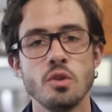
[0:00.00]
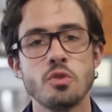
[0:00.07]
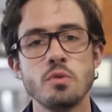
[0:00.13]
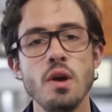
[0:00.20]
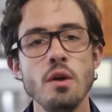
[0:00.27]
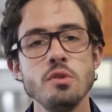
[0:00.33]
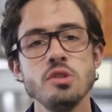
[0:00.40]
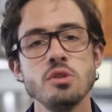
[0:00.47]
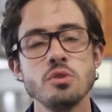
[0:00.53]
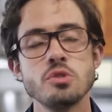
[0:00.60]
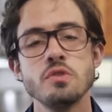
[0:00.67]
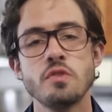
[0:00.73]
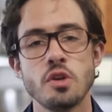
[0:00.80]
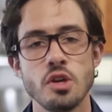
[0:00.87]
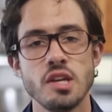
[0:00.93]
Throughout years
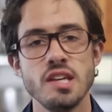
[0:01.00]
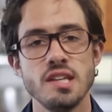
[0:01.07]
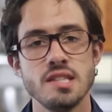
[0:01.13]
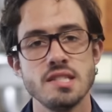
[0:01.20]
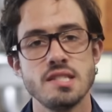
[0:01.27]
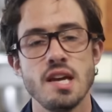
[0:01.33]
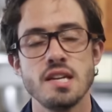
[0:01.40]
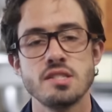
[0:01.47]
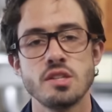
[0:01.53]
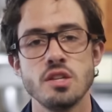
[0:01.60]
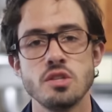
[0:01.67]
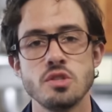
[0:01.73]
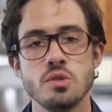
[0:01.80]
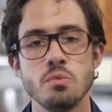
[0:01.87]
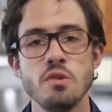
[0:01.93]
of cooking in the test
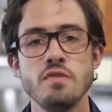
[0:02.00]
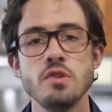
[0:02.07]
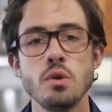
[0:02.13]
kitchen, we've